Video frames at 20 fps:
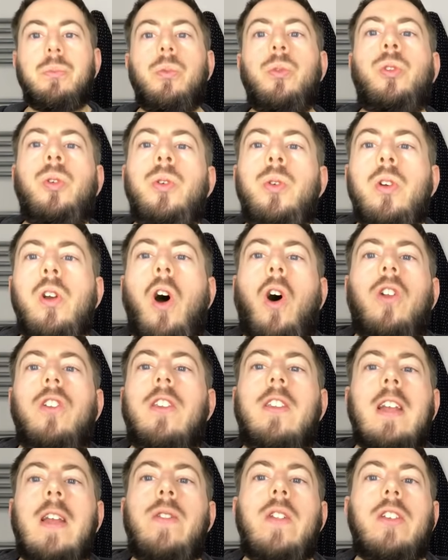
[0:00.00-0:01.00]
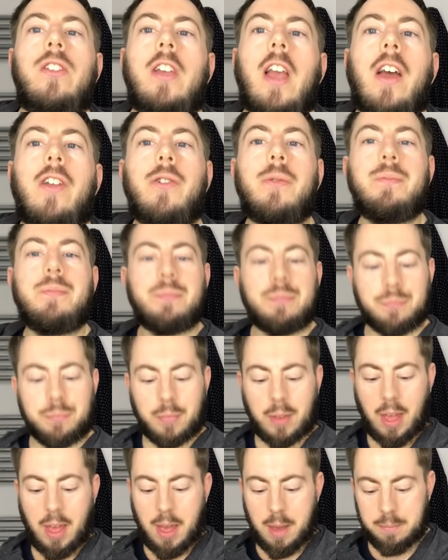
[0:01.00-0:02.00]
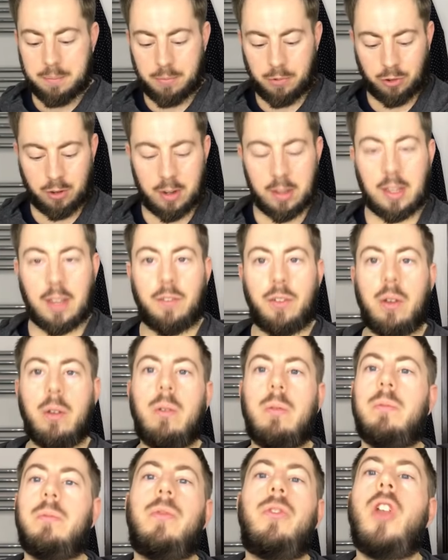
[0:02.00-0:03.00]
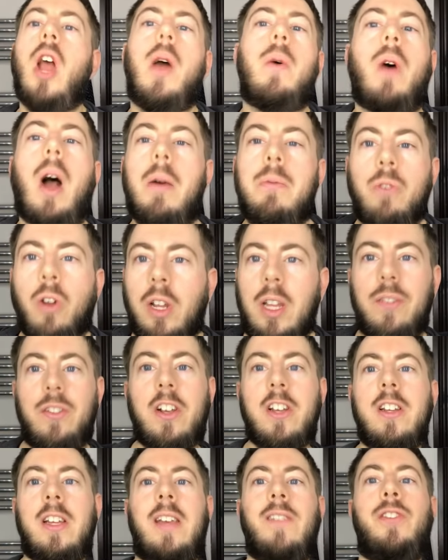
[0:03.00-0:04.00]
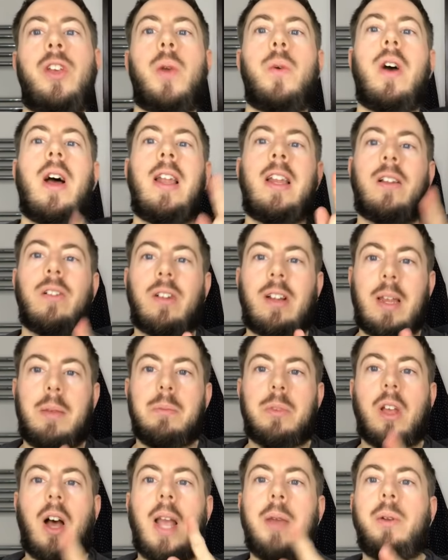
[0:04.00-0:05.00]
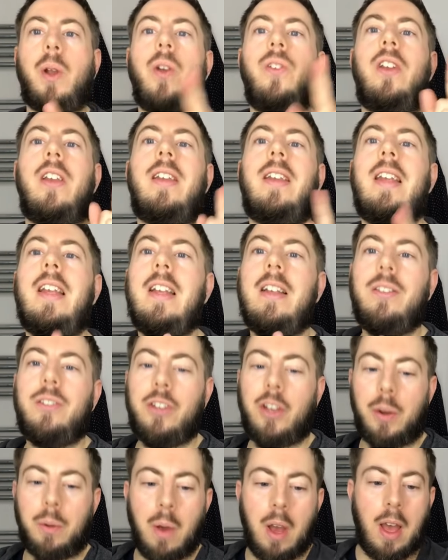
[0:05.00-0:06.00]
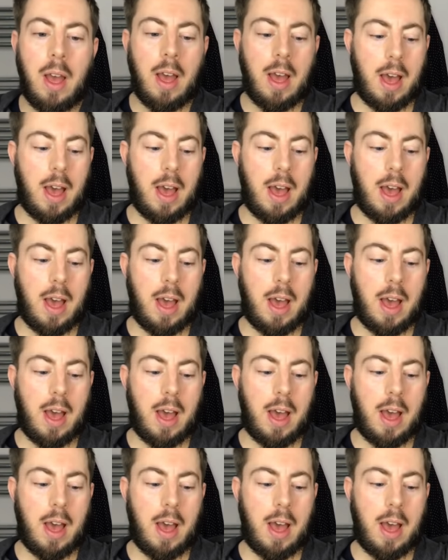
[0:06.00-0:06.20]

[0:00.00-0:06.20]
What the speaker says: So you can't see this yet. Shall I give you... Oh, no, I'm not even going to give you a little glimpse. I'm going to tease you.